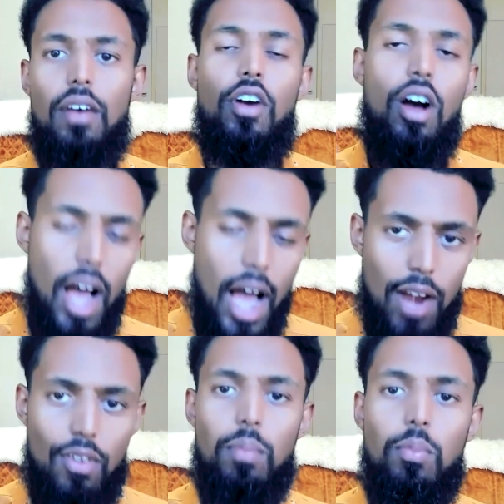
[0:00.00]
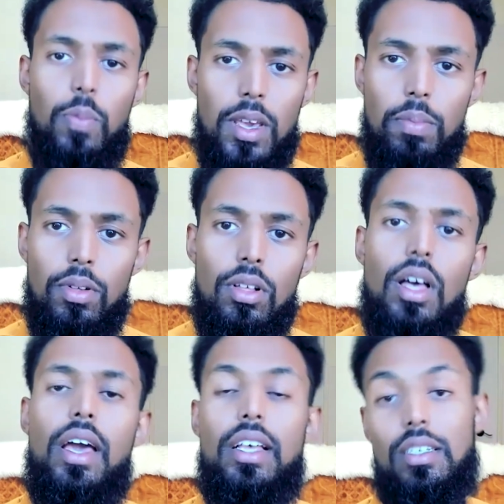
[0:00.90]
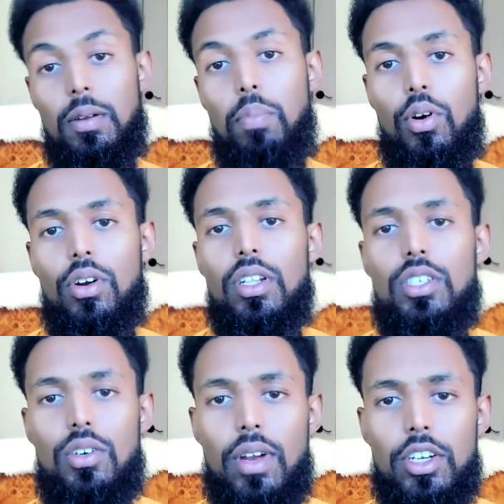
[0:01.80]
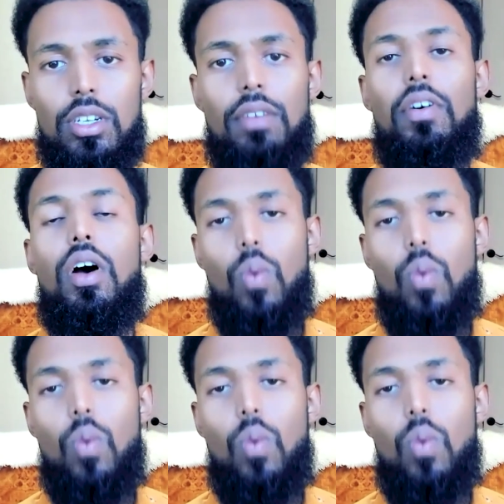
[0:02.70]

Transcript: of hiring more people is an important consideration of